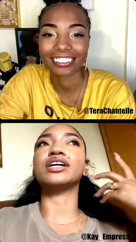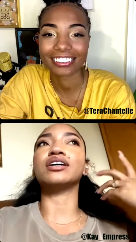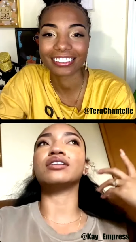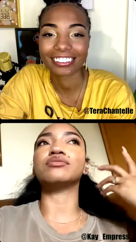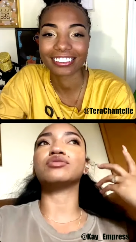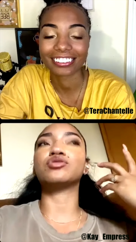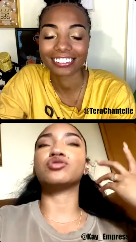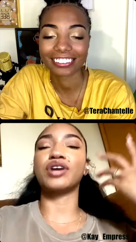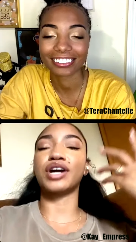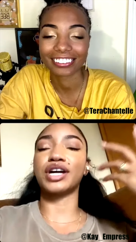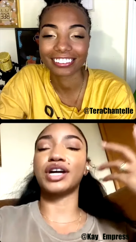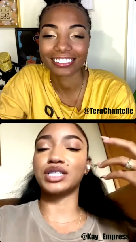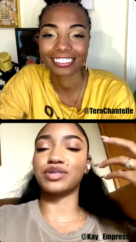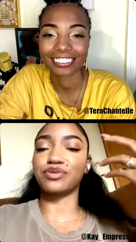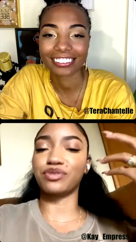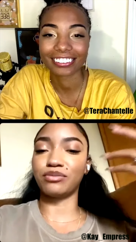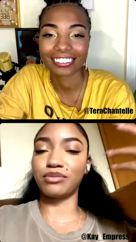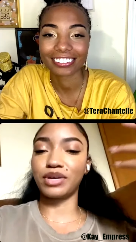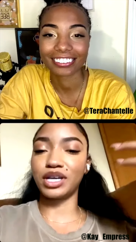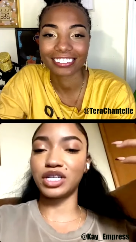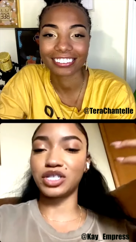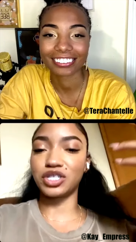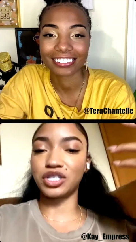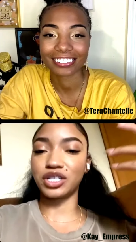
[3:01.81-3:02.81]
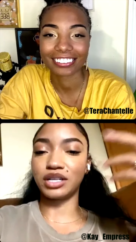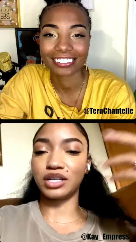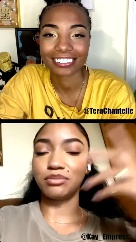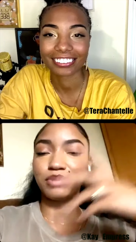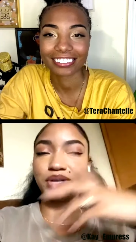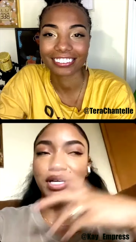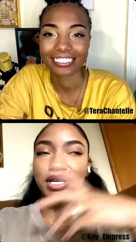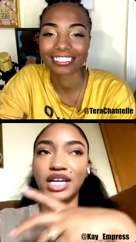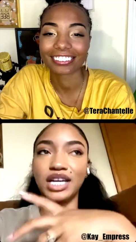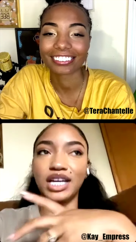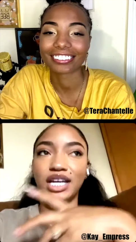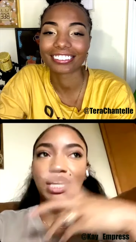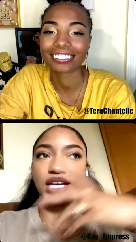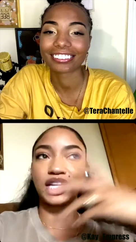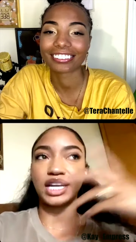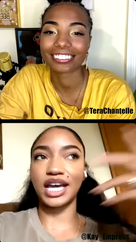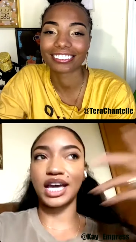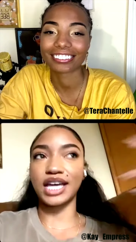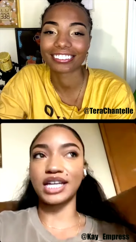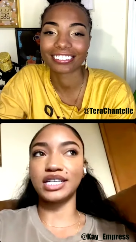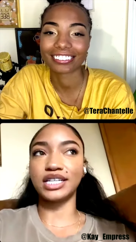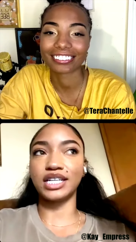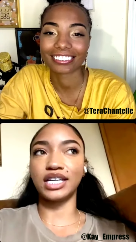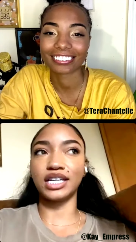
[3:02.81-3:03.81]
Speaker 1: transformation, beginning and
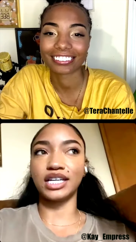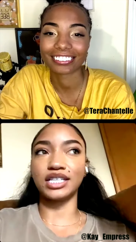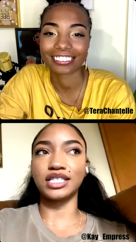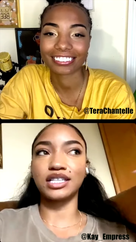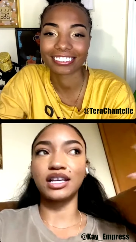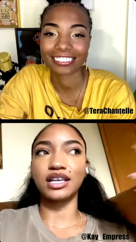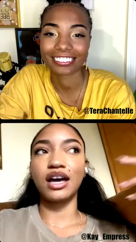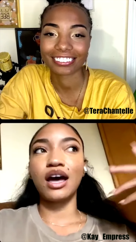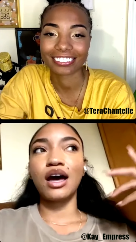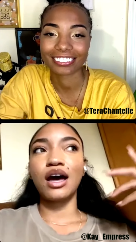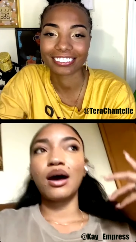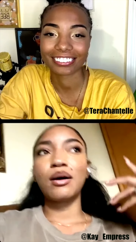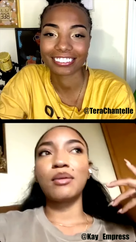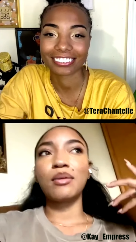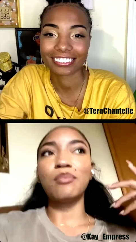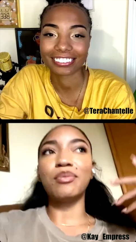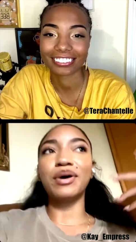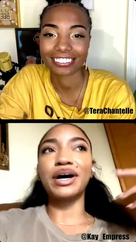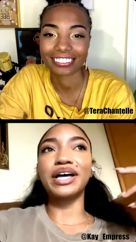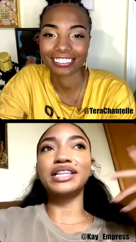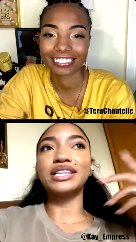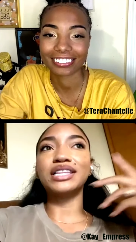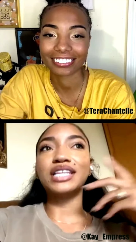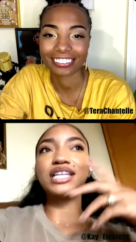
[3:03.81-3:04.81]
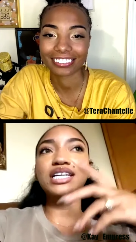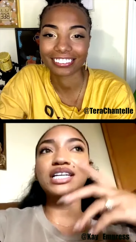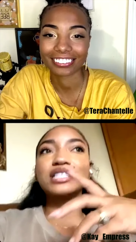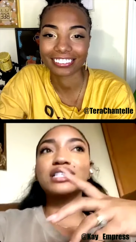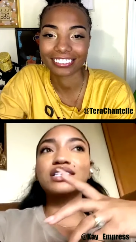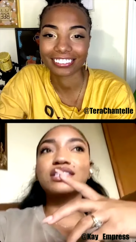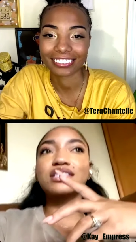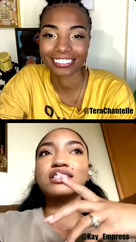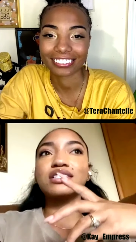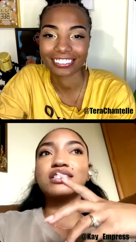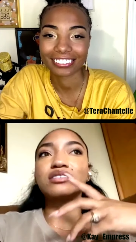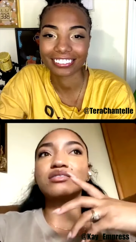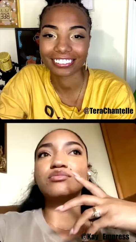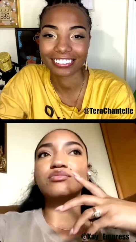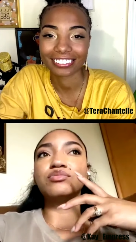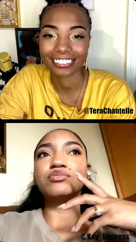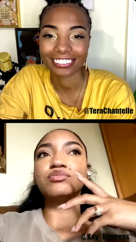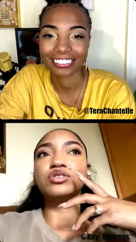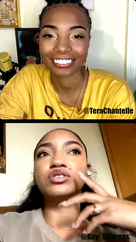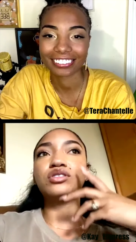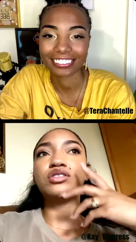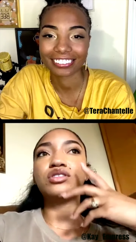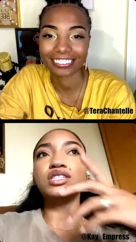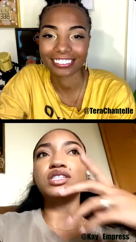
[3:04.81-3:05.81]
endings. But this,
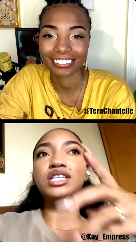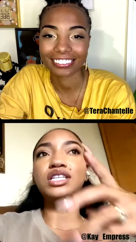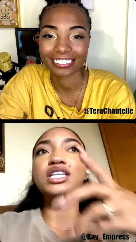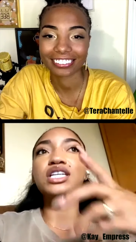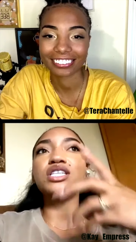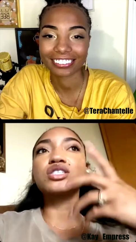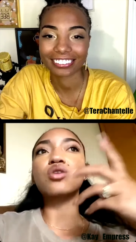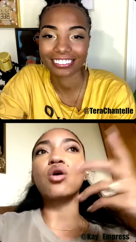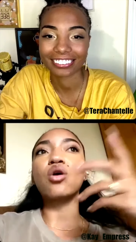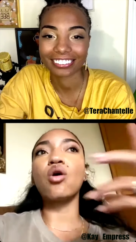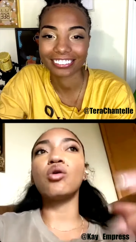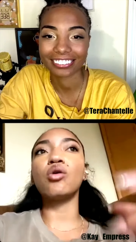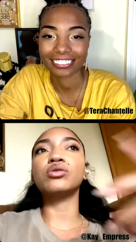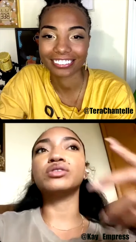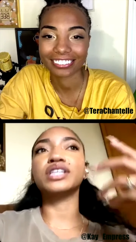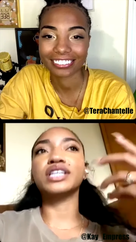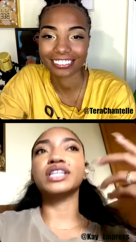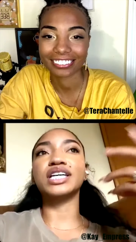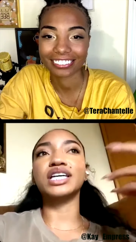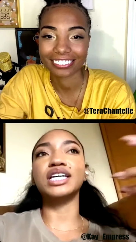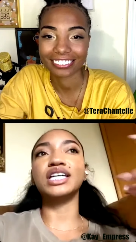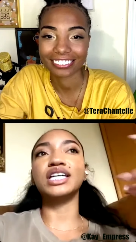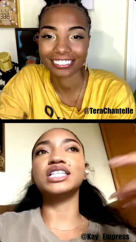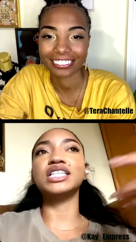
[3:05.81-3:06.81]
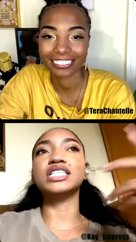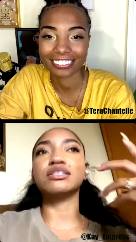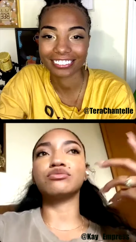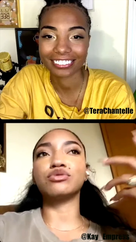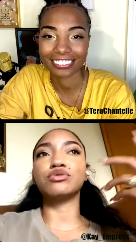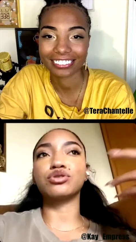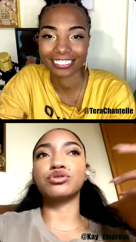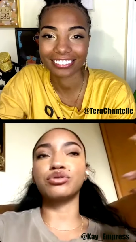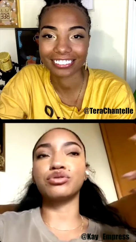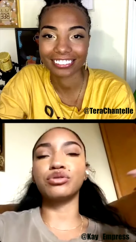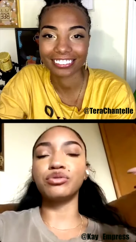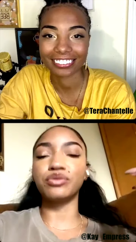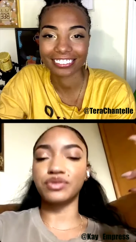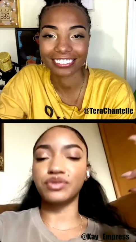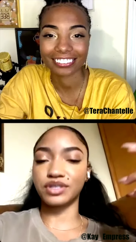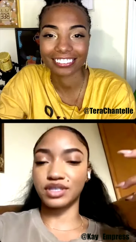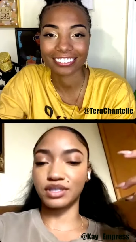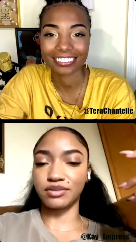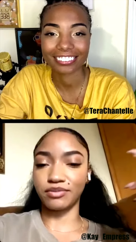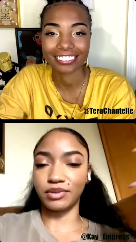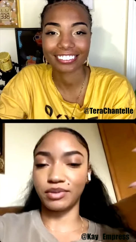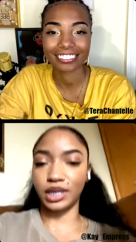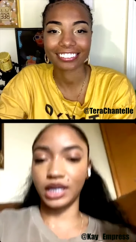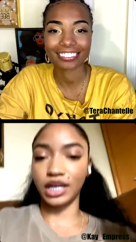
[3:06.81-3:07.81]
these hold the keys of truth to
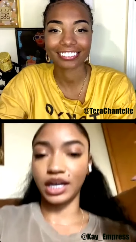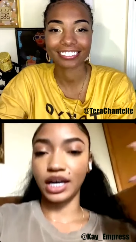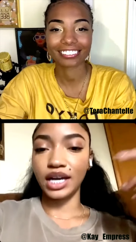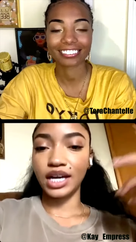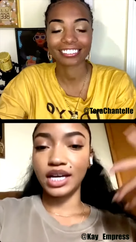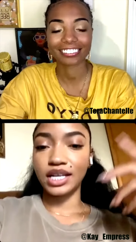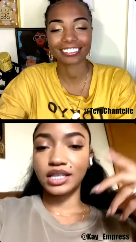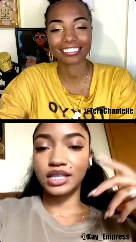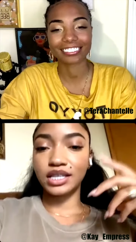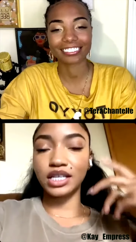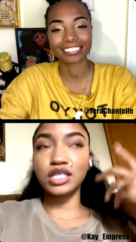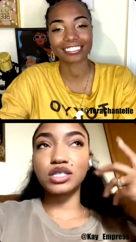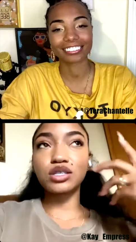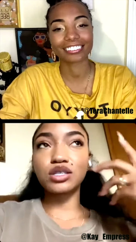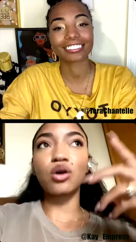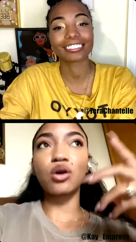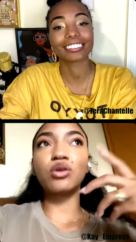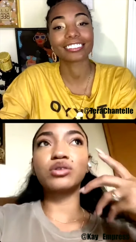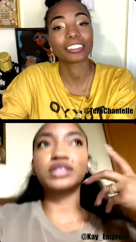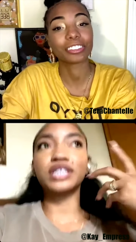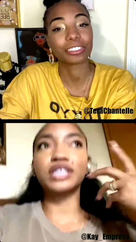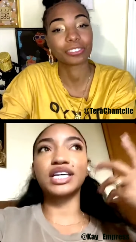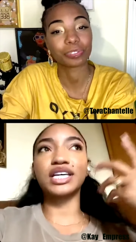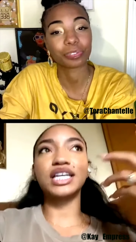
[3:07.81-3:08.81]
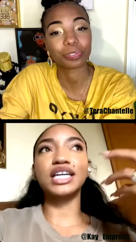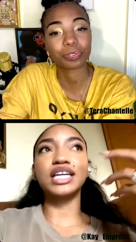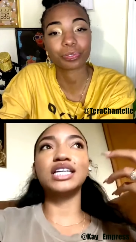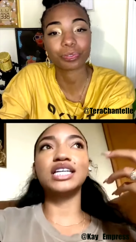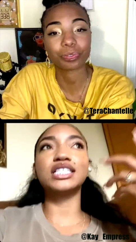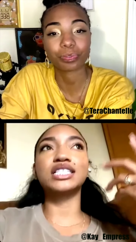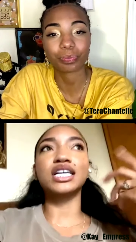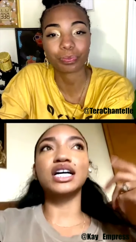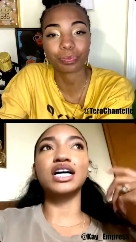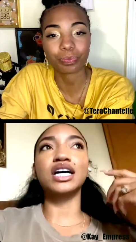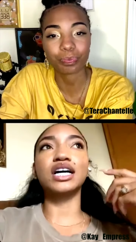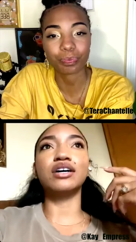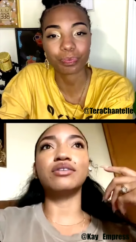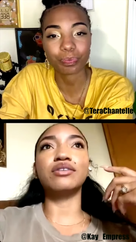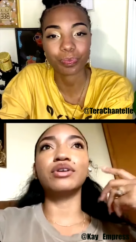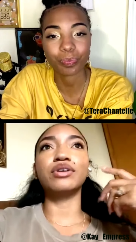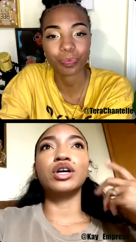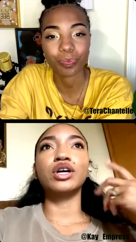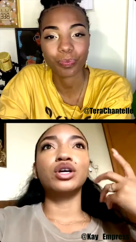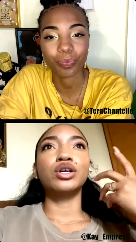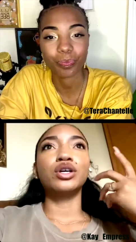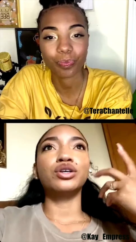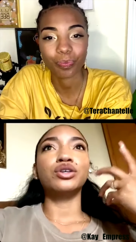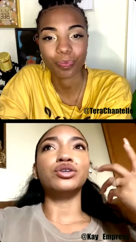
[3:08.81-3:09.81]
me. These hold the keys of
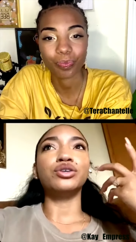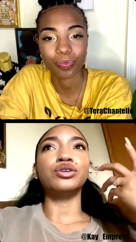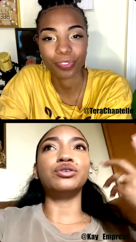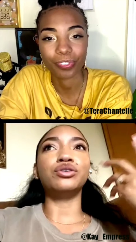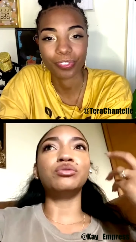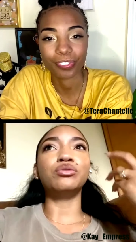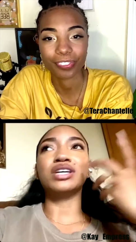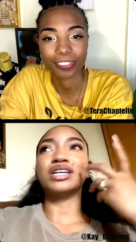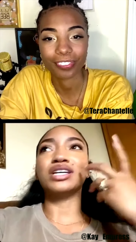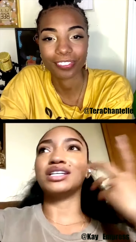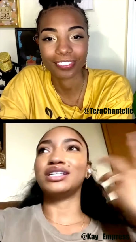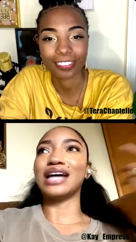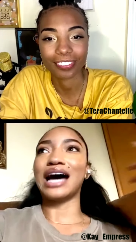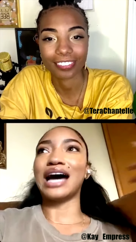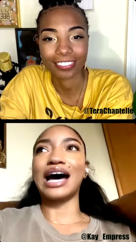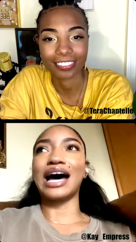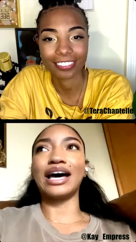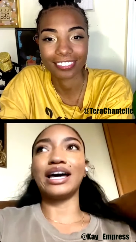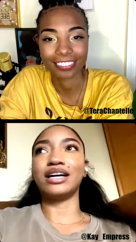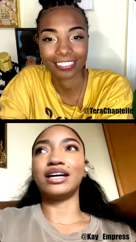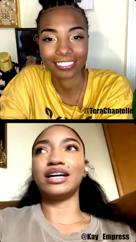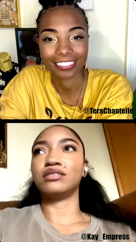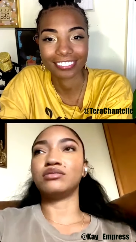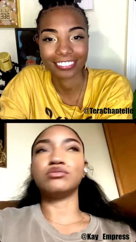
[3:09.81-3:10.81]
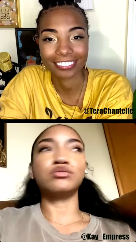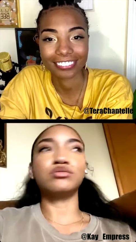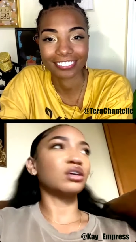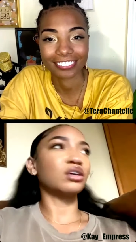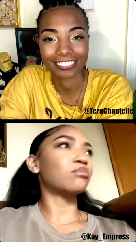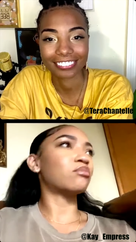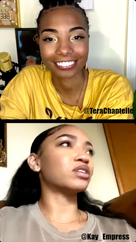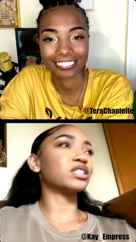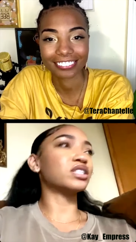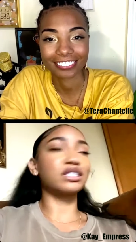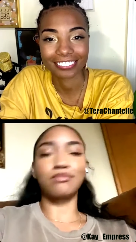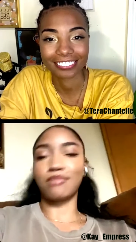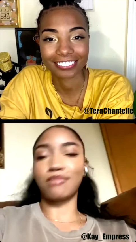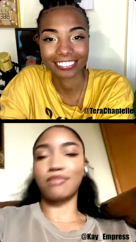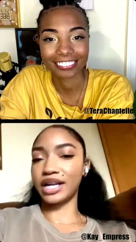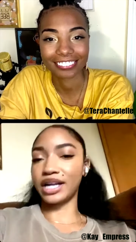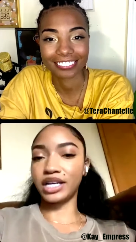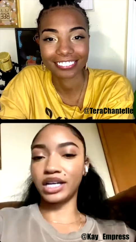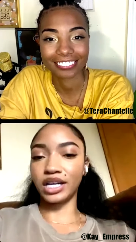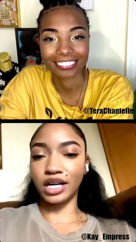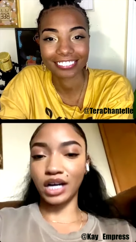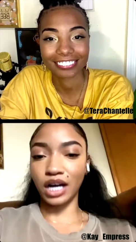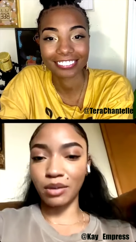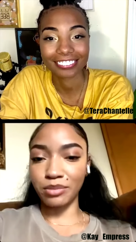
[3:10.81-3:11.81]
you can die. somebody can
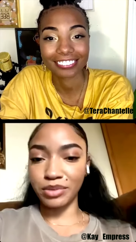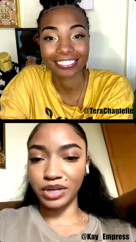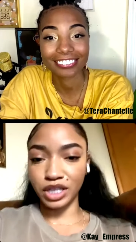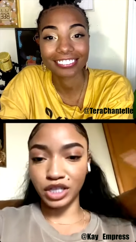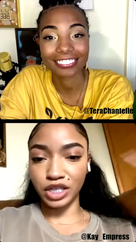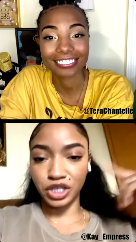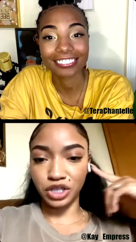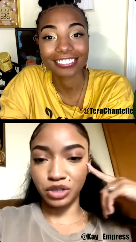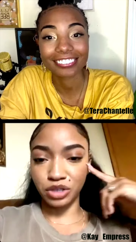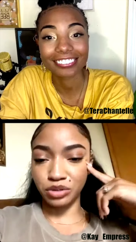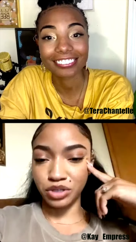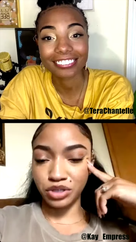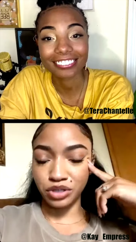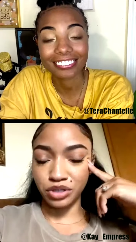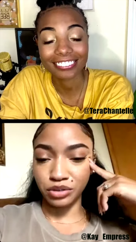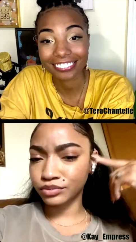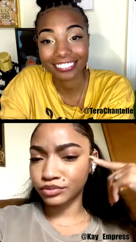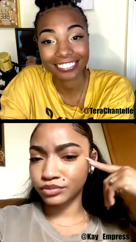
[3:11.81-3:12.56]
come in and shoot you.